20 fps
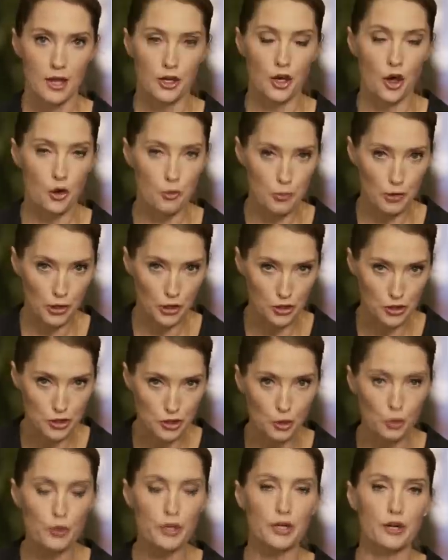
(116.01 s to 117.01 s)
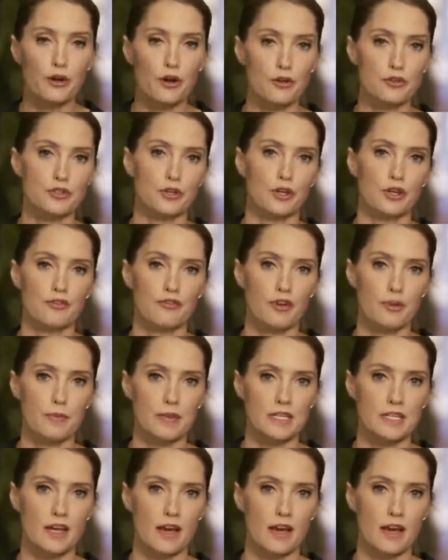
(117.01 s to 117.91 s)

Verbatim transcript: Kohberger's lawyer also confirming